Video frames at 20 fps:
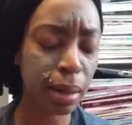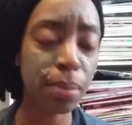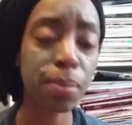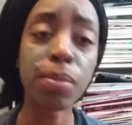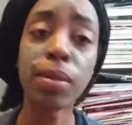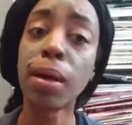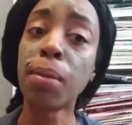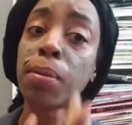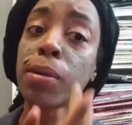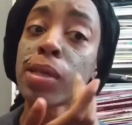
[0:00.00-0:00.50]

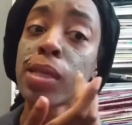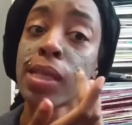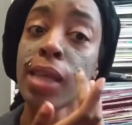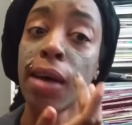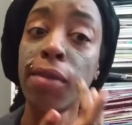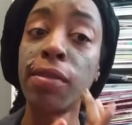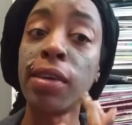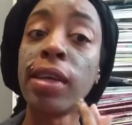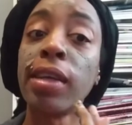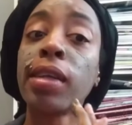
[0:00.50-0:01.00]
number
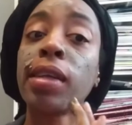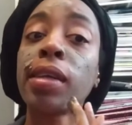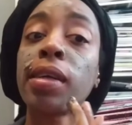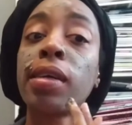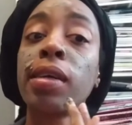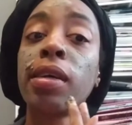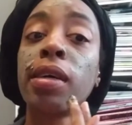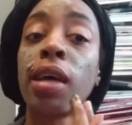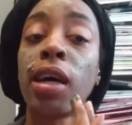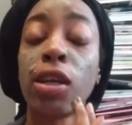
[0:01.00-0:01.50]
7,
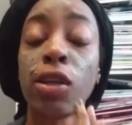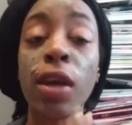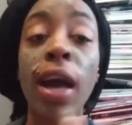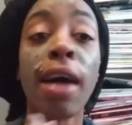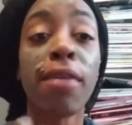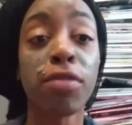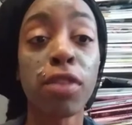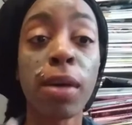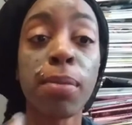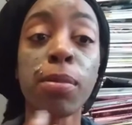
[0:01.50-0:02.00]
you
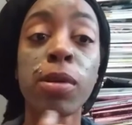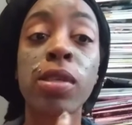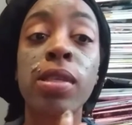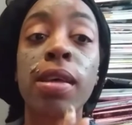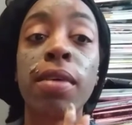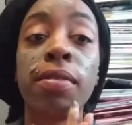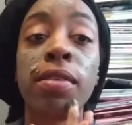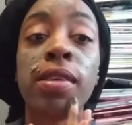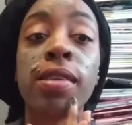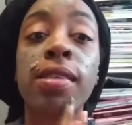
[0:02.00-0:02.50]
have number
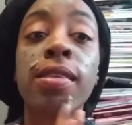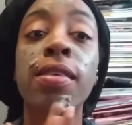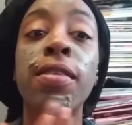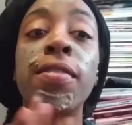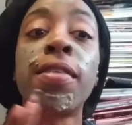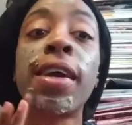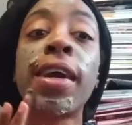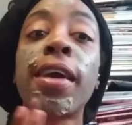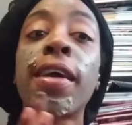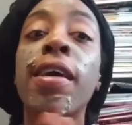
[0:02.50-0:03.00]
7
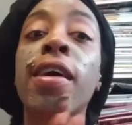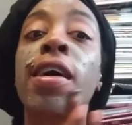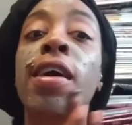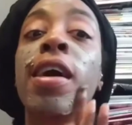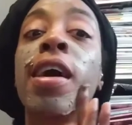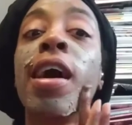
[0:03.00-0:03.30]
still there,